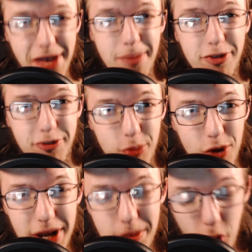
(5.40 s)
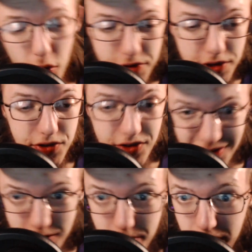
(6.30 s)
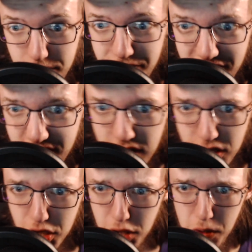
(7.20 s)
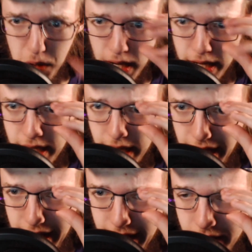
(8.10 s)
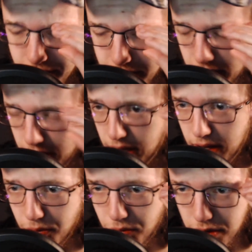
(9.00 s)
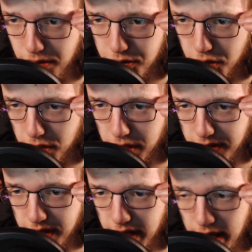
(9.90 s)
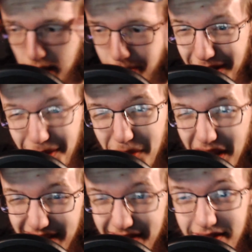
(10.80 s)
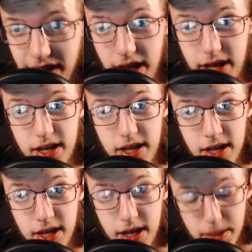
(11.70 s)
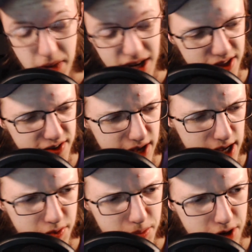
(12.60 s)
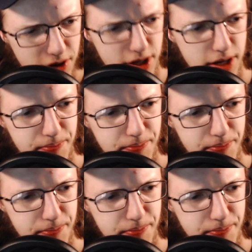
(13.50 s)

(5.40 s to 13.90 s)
is Brandon Baltes. This is the Perilous Descent Show, and we're talking today about the mindset of America.